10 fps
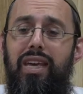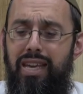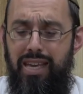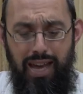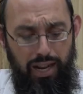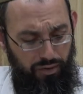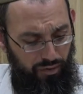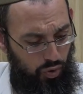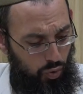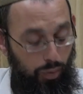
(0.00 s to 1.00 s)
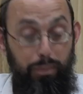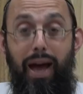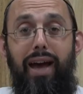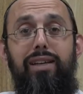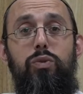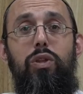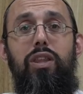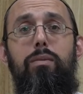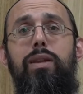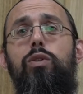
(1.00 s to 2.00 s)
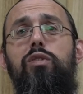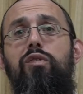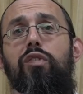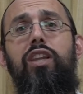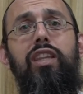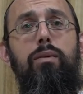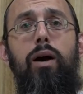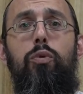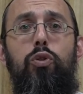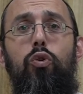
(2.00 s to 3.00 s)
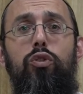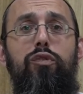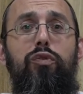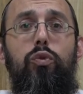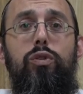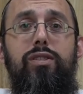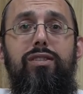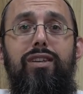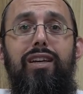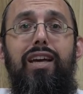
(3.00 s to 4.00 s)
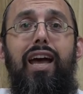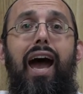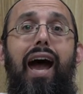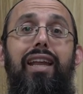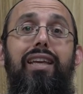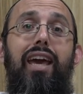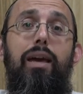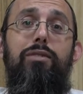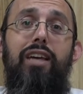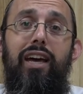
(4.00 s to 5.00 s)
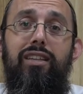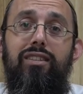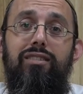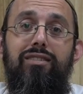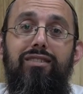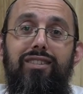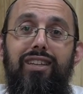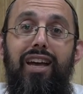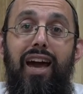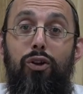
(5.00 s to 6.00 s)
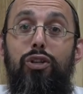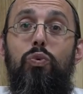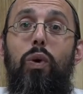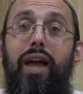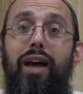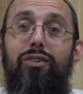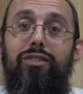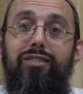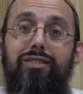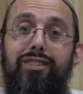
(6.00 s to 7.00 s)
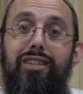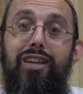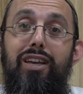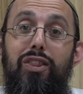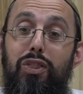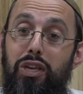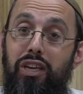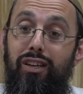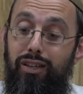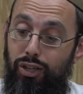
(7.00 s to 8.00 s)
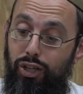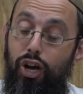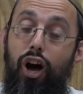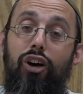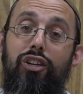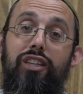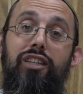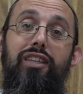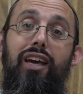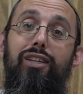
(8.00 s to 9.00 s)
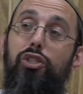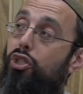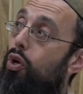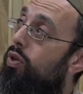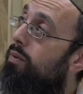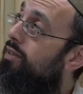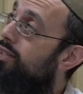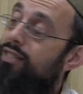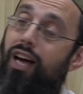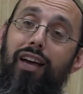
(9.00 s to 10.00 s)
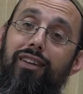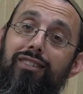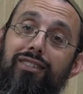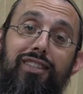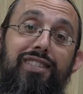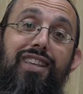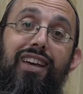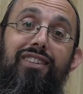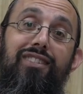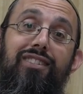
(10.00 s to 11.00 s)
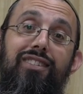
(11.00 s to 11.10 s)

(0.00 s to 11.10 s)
He had a few bags with him and he was filling them up with all the fruits, and he came to exit. And on his way out, the guard at the gate showed him the sign that said,